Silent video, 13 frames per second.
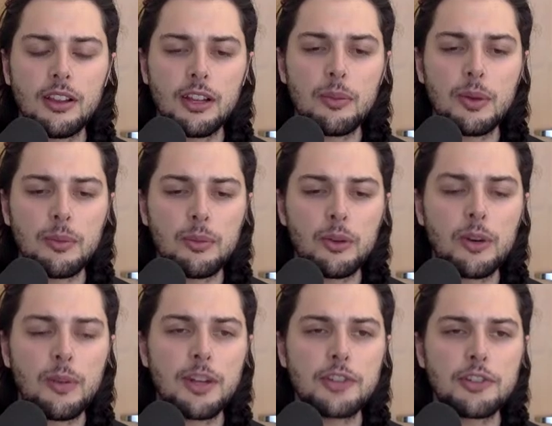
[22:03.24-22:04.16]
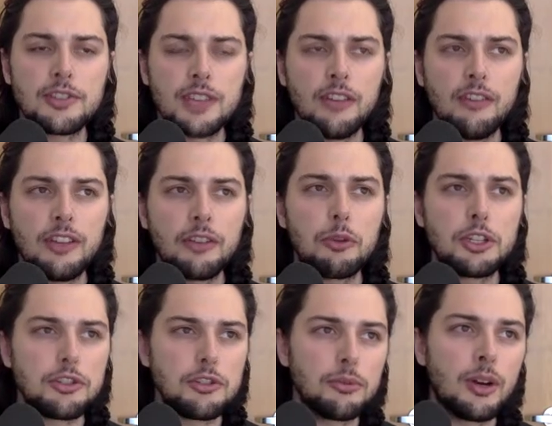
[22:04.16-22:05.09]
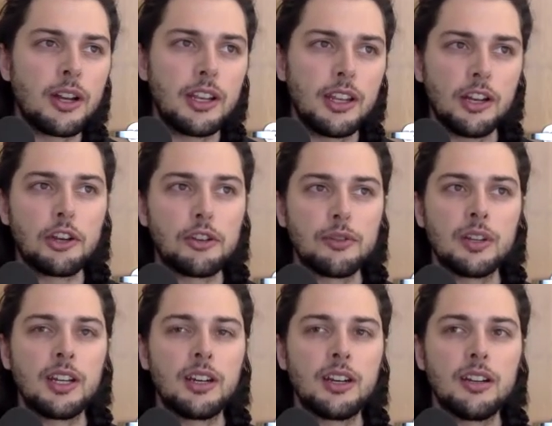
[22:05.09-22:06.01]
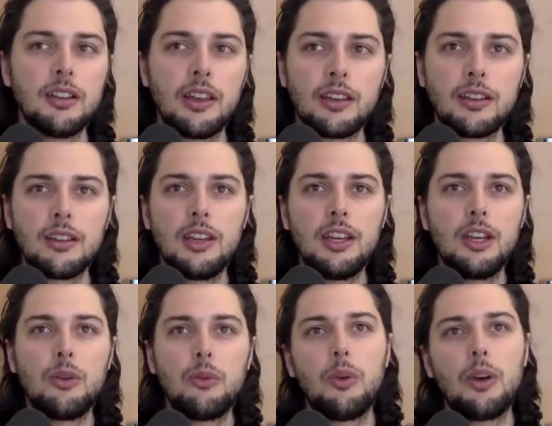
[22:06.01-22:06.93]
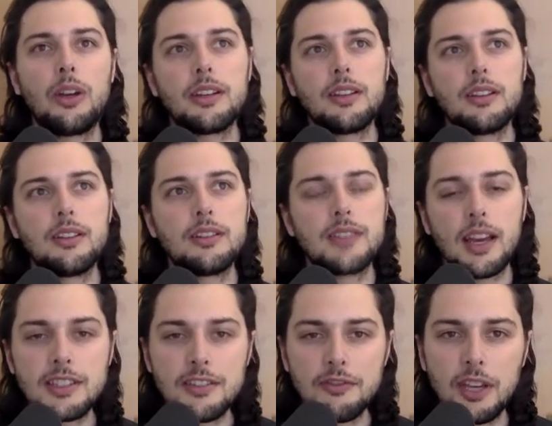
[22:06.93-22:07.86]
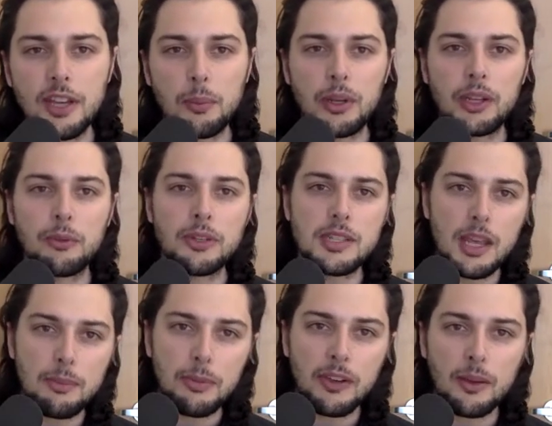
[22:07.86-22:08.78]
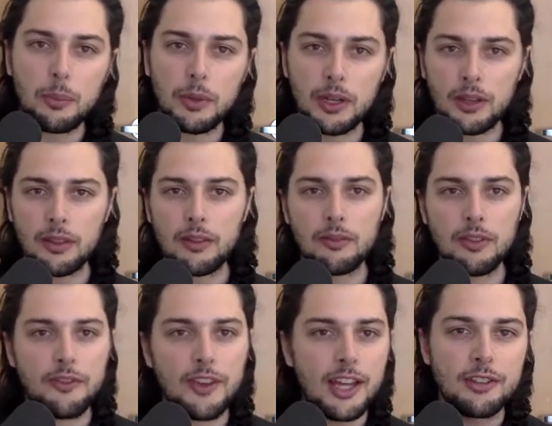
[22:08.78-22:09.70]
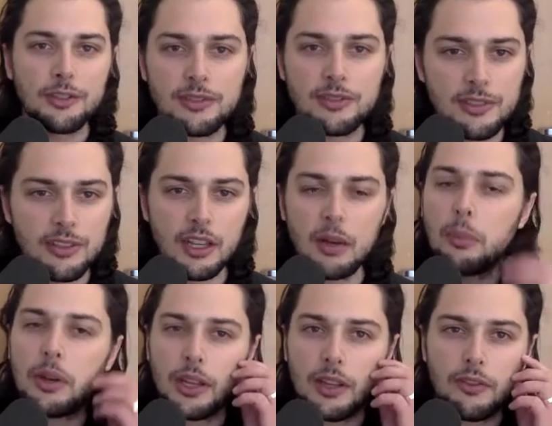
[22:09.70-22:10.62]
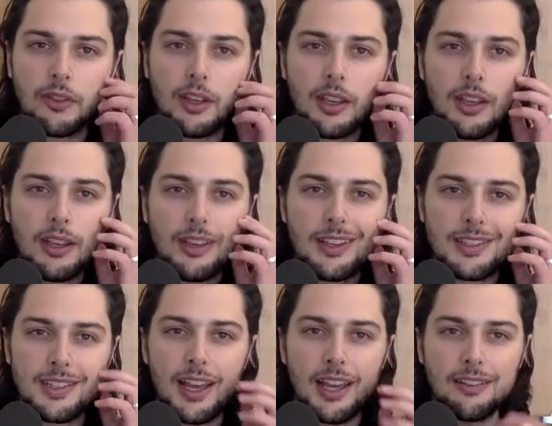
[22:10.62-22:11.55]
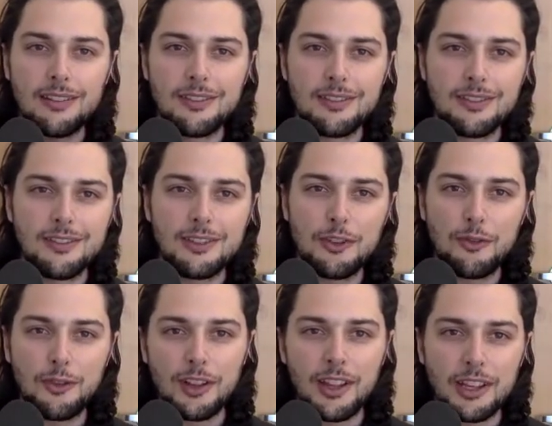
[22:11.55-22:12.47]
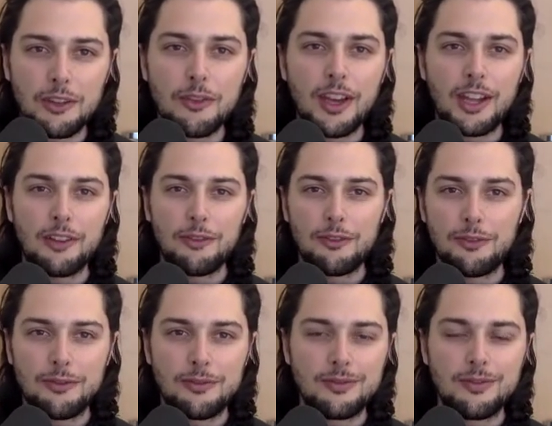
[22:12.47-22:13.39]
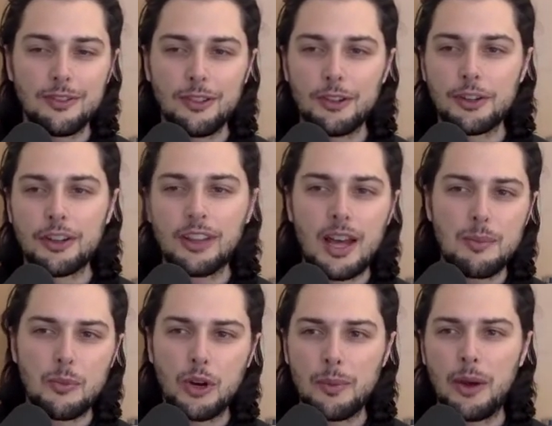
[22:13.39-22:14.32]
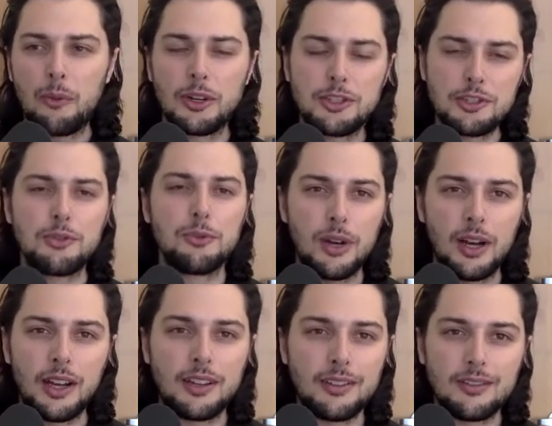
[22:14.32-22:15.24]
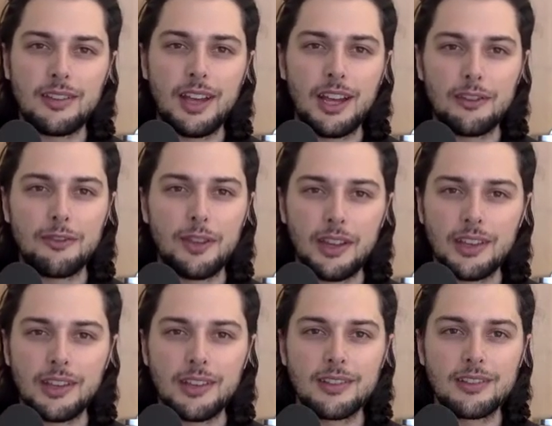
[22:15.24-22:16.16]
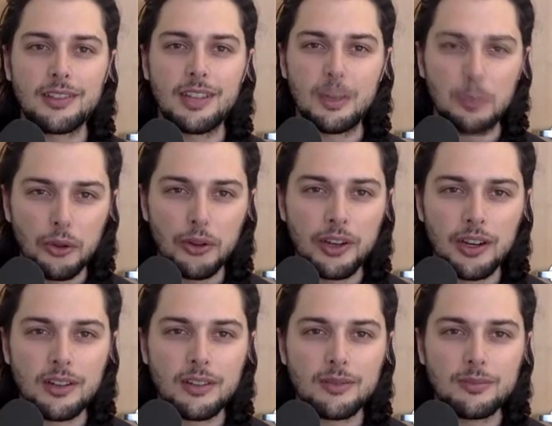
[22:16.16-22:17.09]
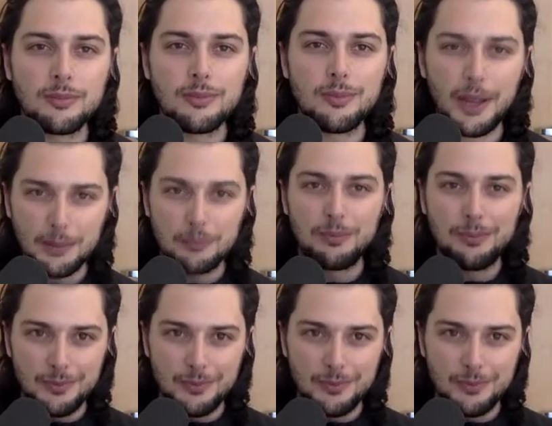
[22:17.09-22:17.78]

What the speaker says: little bit more about yourself, like what you want in a career, like what size of company, what type of company, the values of the company? Is that do you feel like you've kind of learned a lot more about what you want out of like an employer by